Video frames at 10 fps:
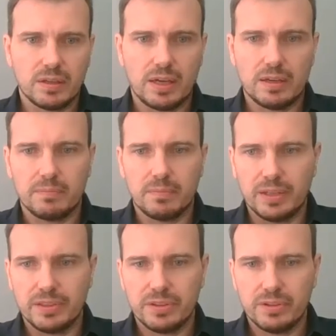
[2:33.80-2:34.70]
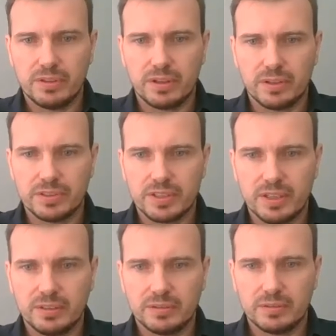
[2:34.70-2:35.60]
And my third
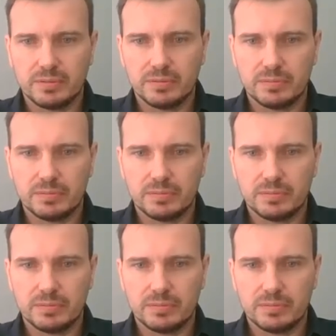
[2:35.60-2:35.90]
answer,